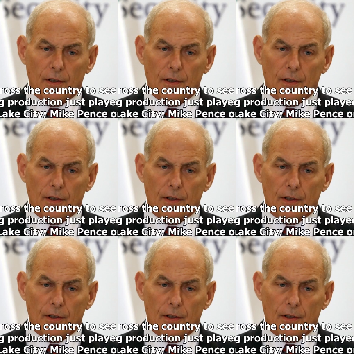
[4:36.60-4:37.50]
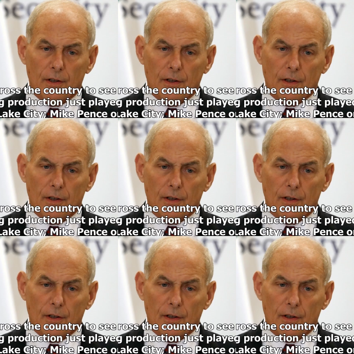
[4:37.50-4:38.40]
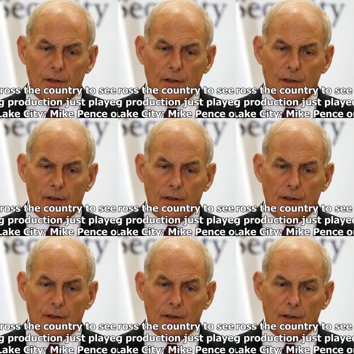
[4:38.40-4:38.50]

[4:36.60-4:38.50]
No one is speaking in this clip.